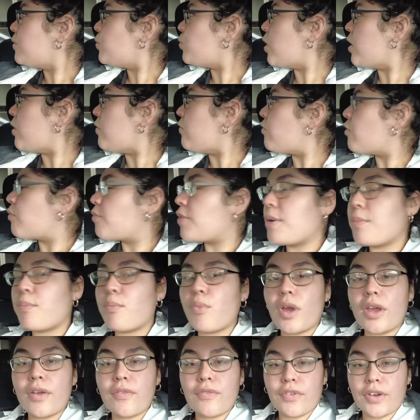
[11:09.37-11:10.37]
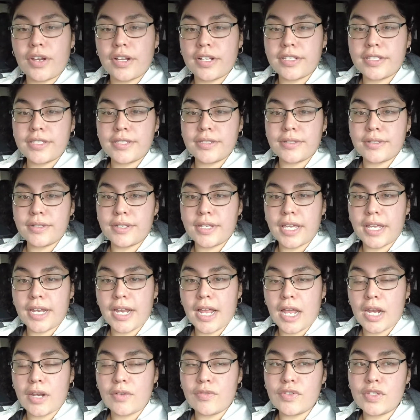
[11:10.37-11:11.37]
waiting for my boyfriend to get
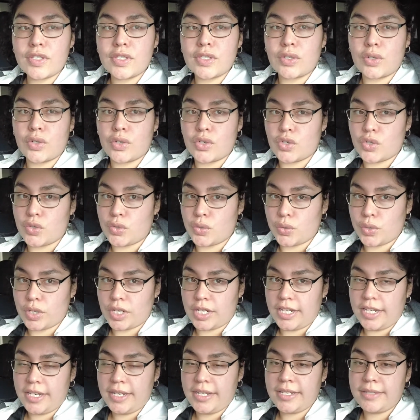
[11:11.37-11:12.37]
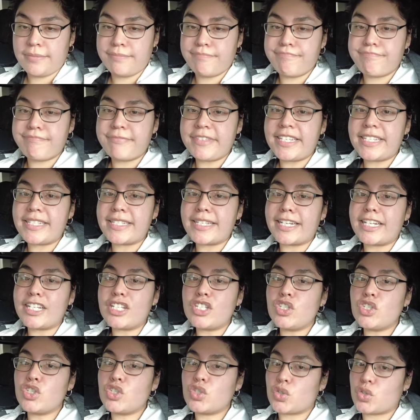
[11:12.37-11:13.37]
out of surgery. He's
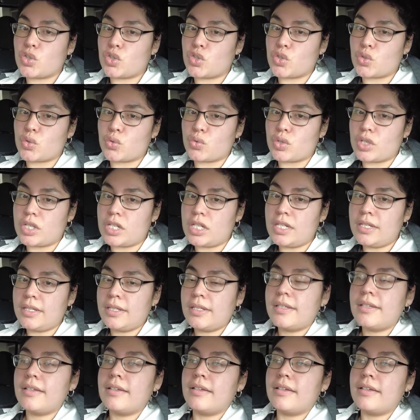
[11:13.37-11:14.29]
getting surgery.